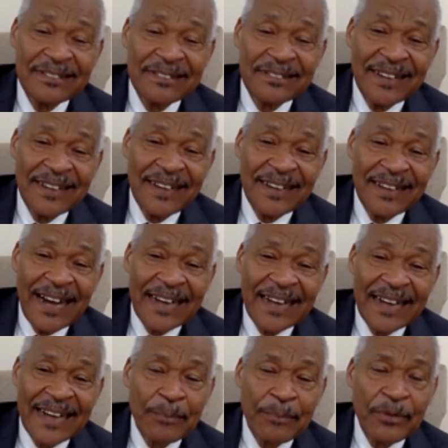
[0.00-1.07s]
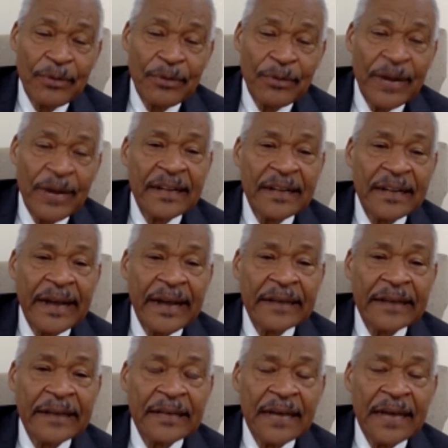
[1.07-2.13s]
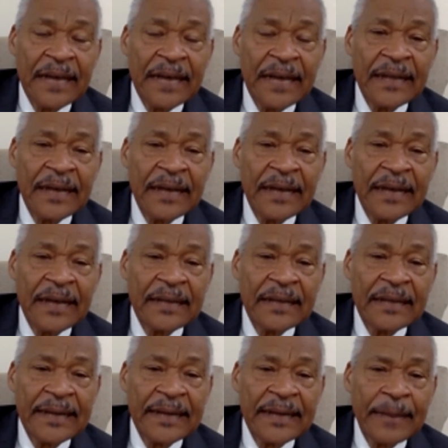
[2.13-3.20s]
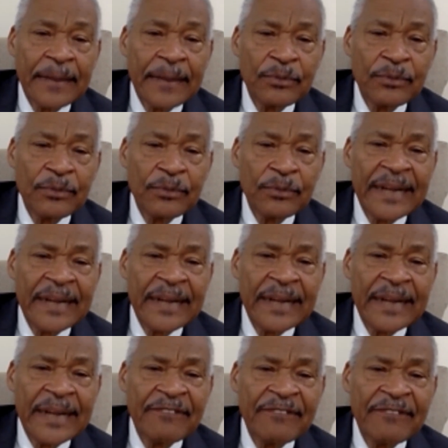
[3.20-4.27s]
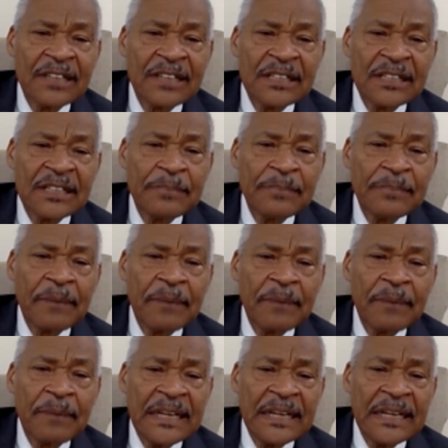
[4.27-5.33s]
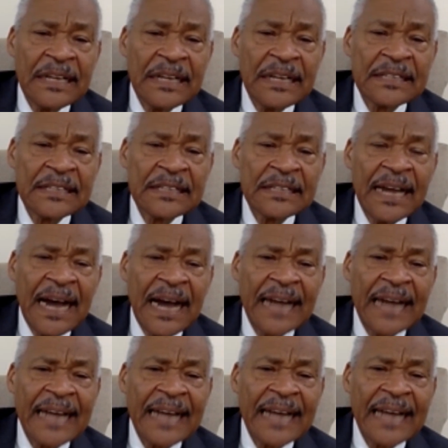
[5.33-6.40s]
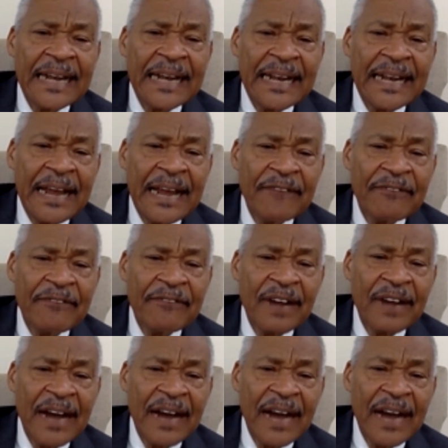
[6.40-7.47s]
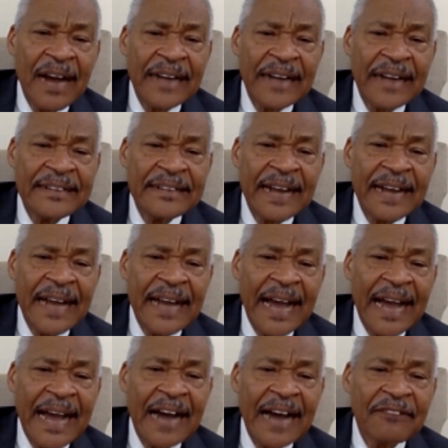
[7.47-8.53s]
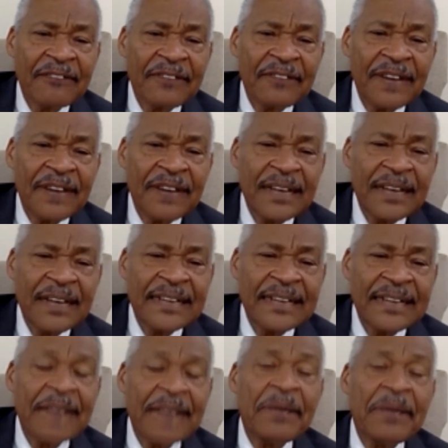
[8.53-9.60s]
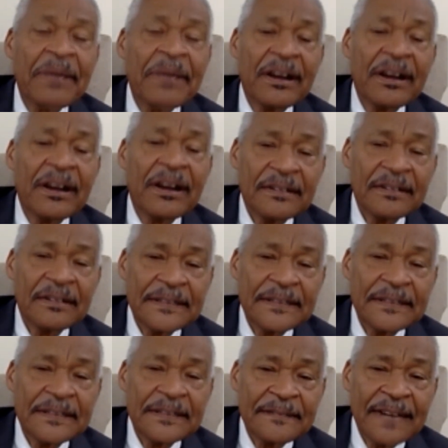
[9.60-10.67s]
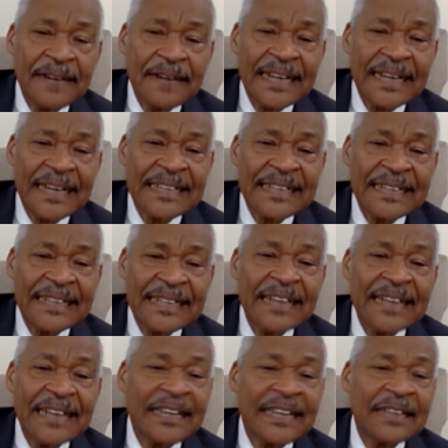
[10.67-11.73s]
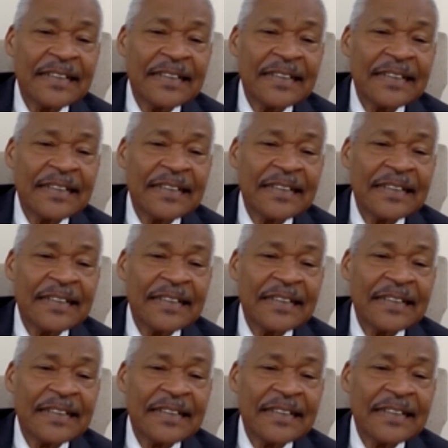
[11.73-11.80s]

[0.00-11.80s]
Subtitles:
And I prayed that night, and that night I prayed, and I fell asleep on my knees, and I did not have the nightmare, and I did not take the pill.